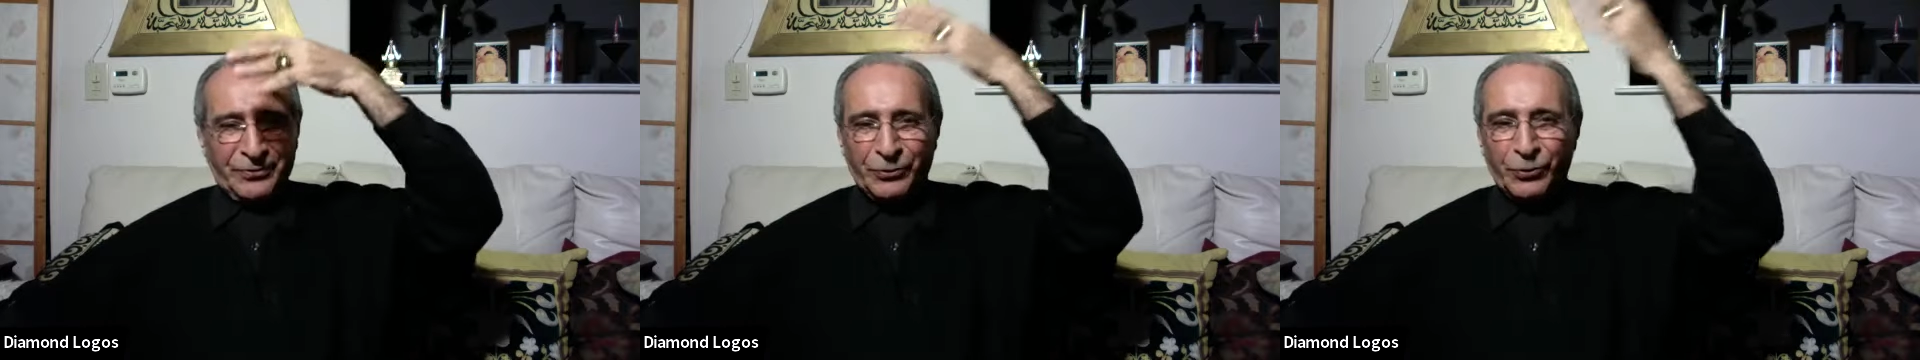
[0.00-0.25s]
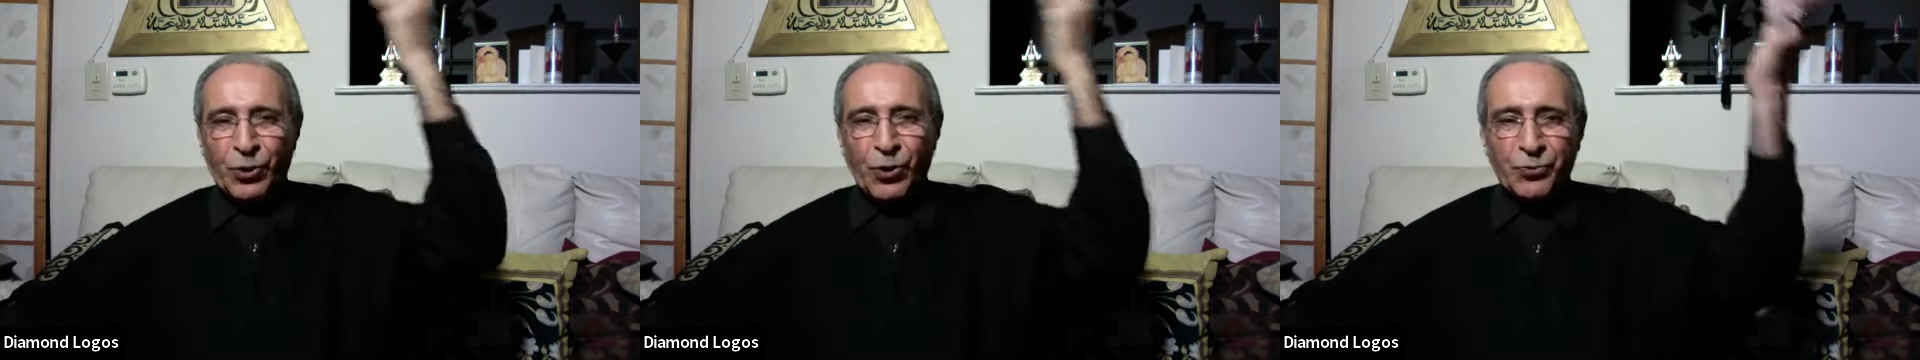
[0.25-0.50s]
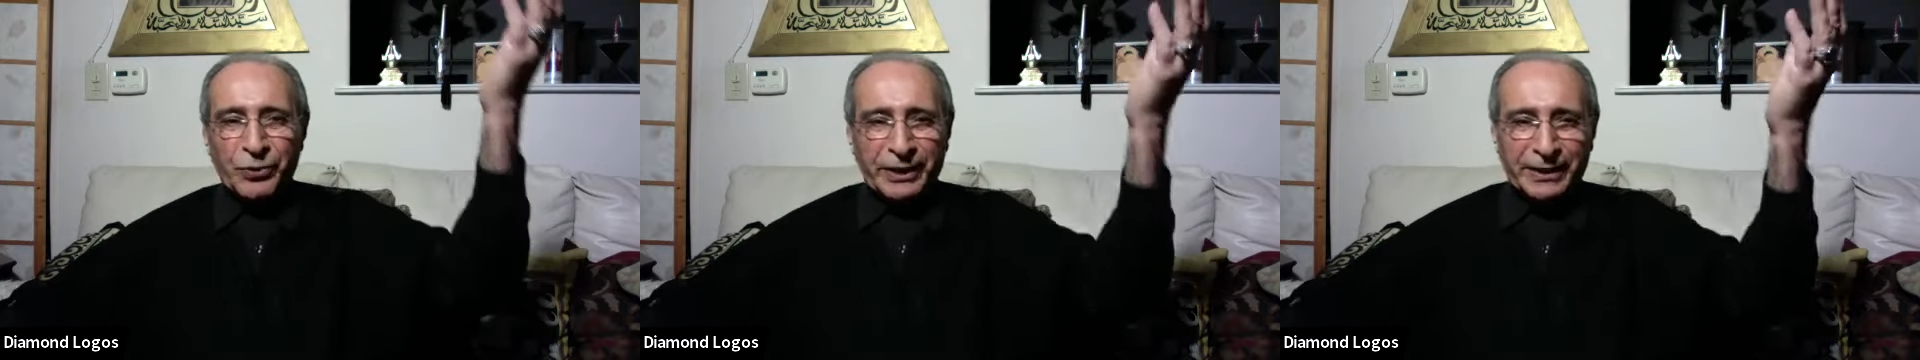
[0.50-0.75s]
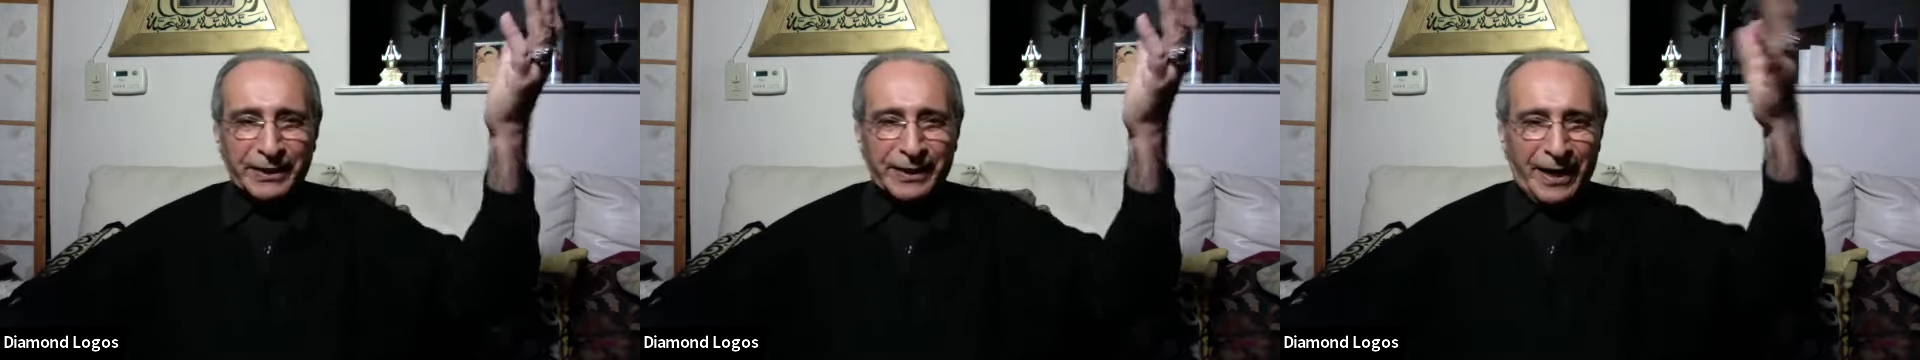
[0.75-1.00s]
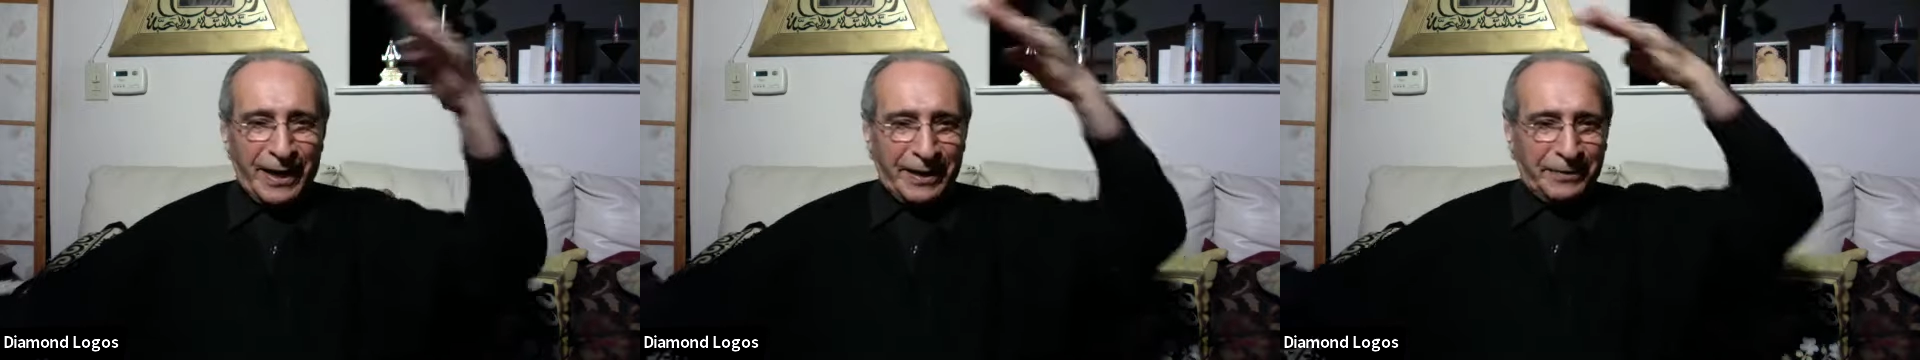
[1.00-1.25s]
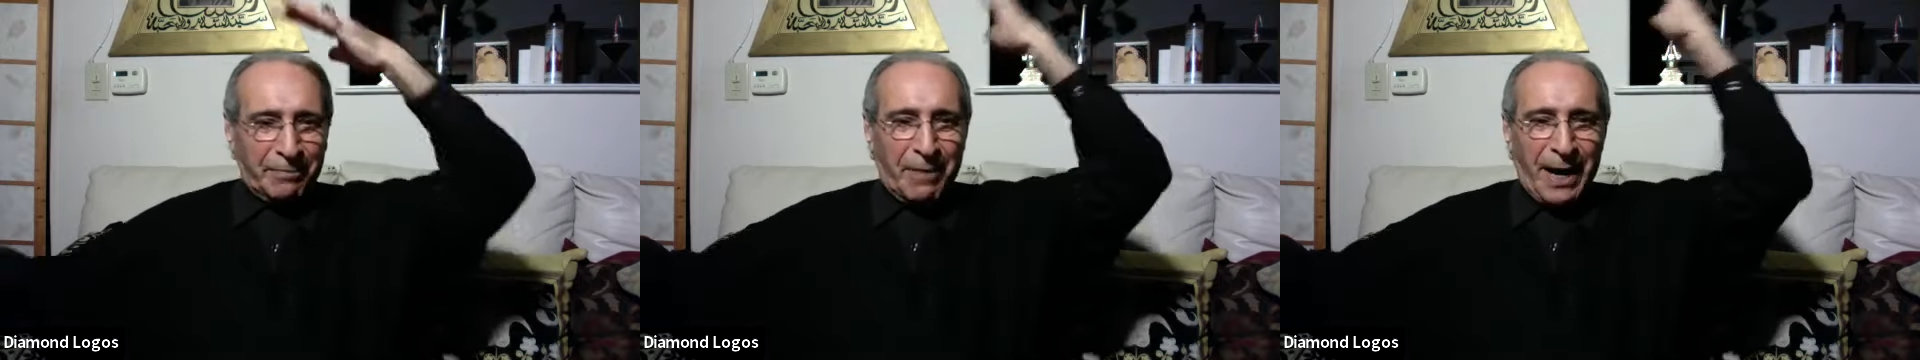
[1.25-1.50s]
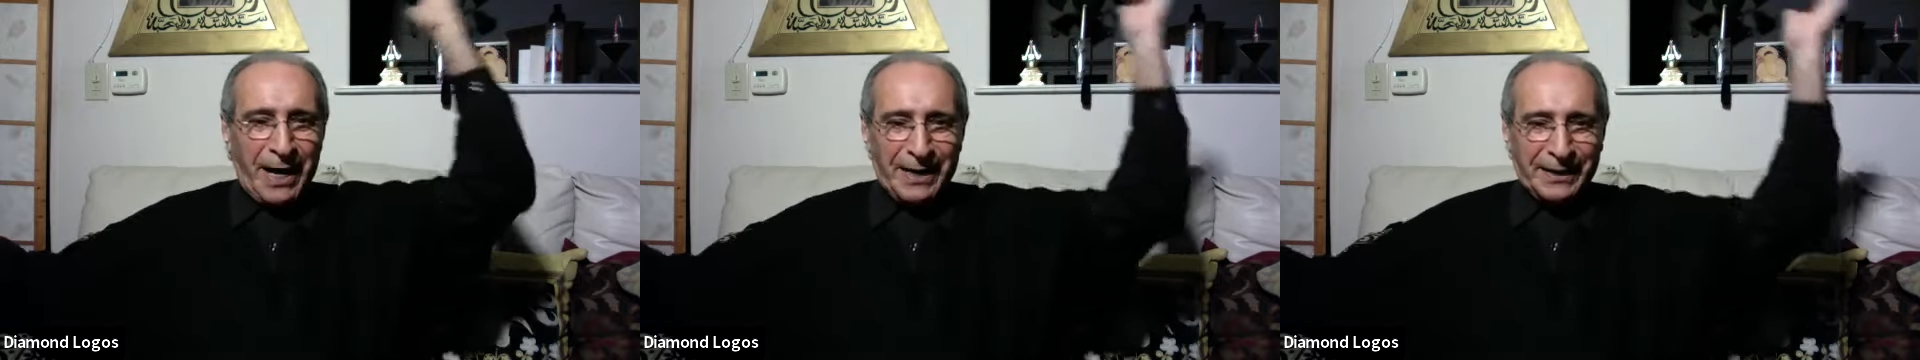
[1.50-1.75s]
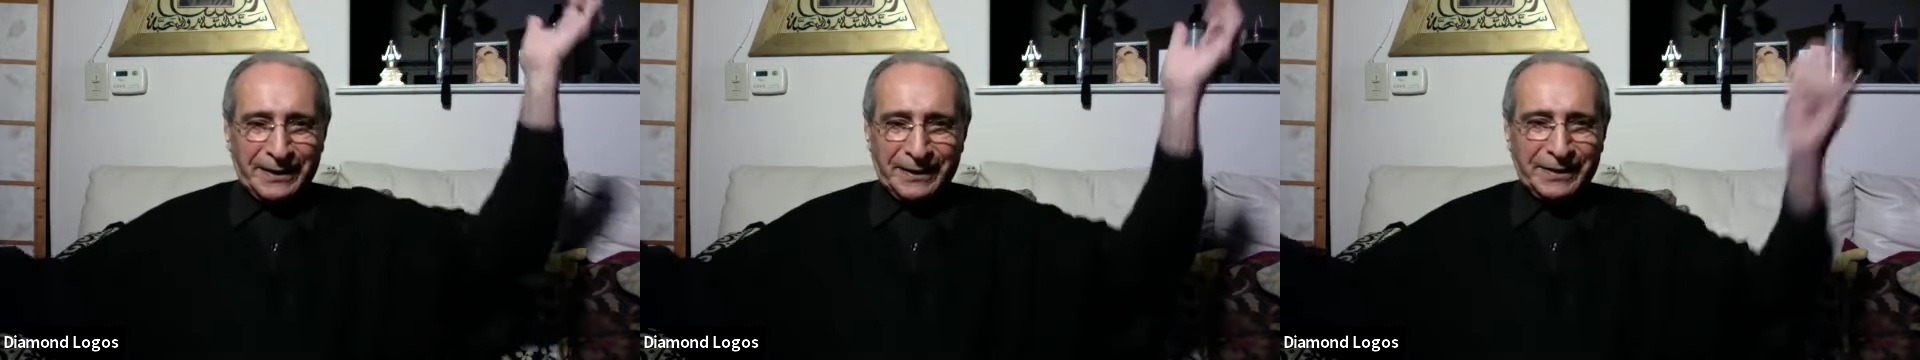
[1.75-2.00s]
knowing and
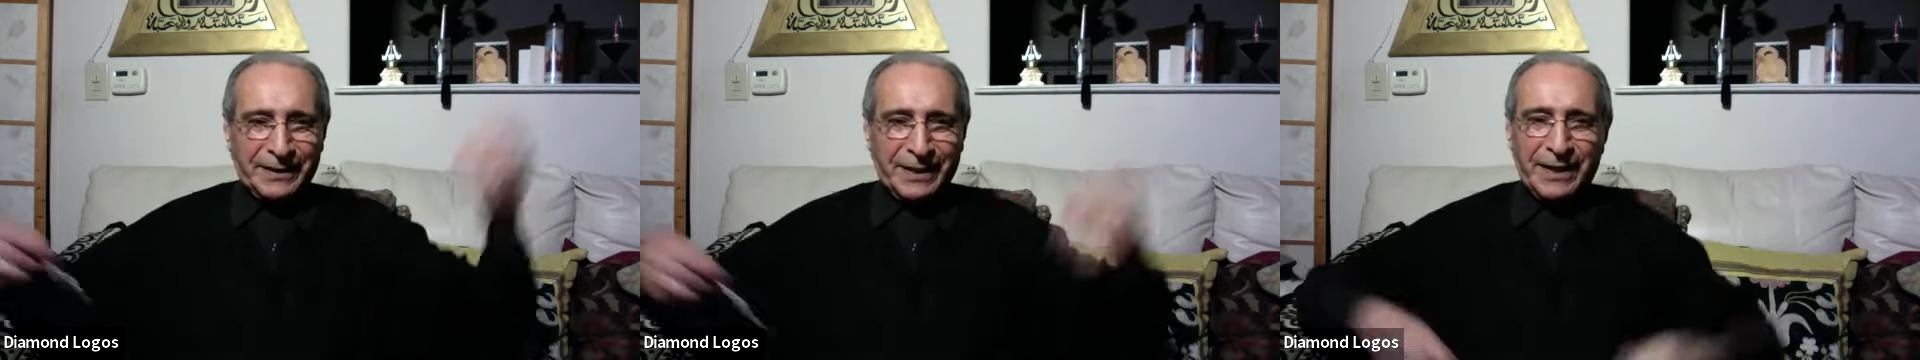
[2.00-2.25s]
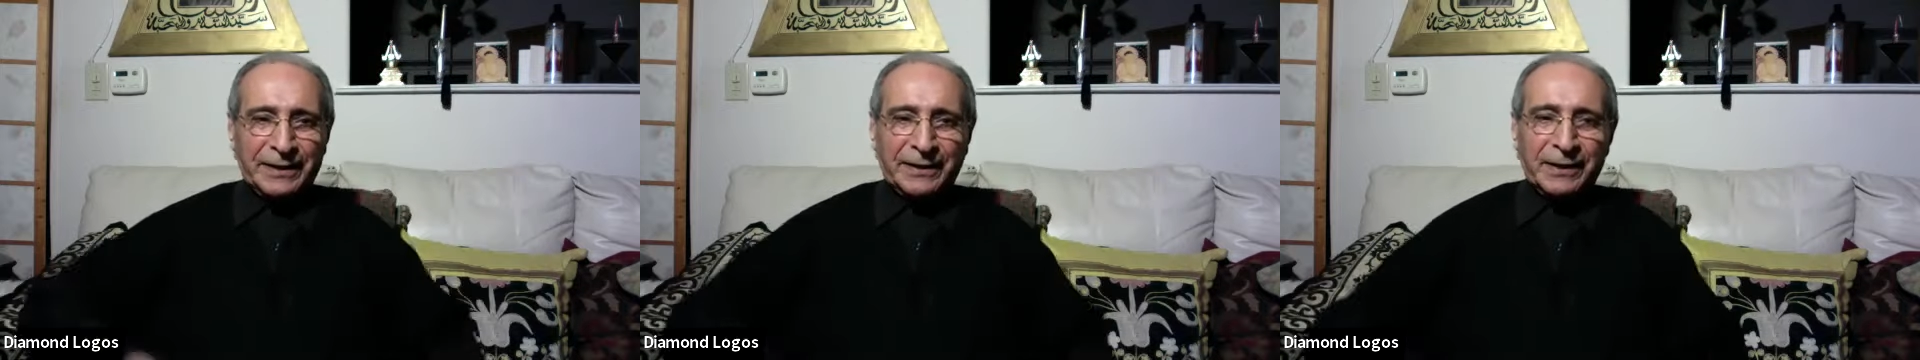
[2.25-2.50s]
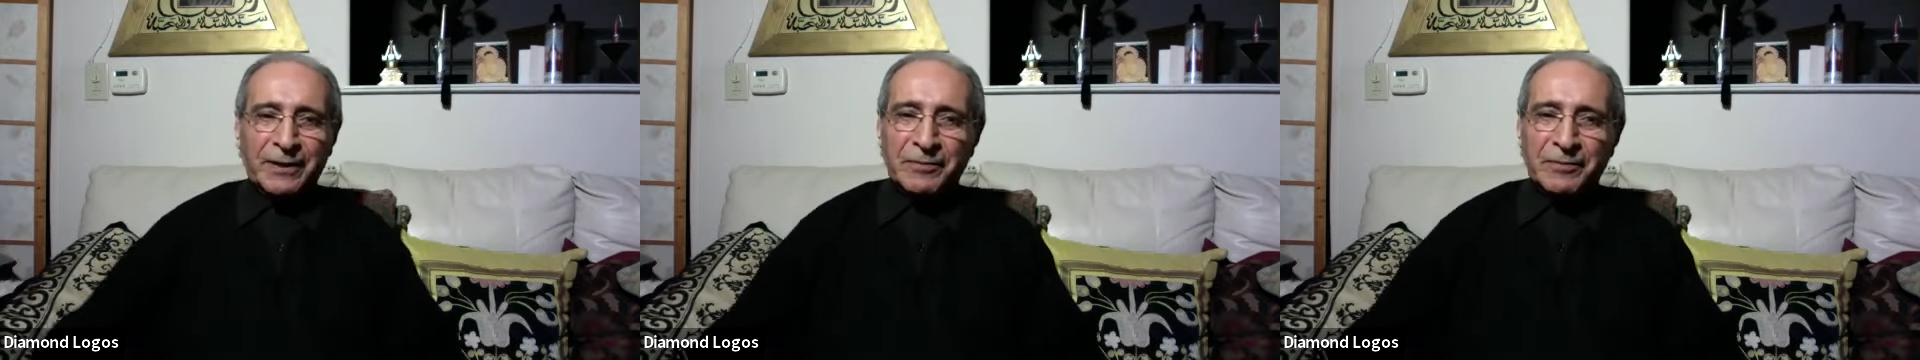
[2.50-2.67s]
mind and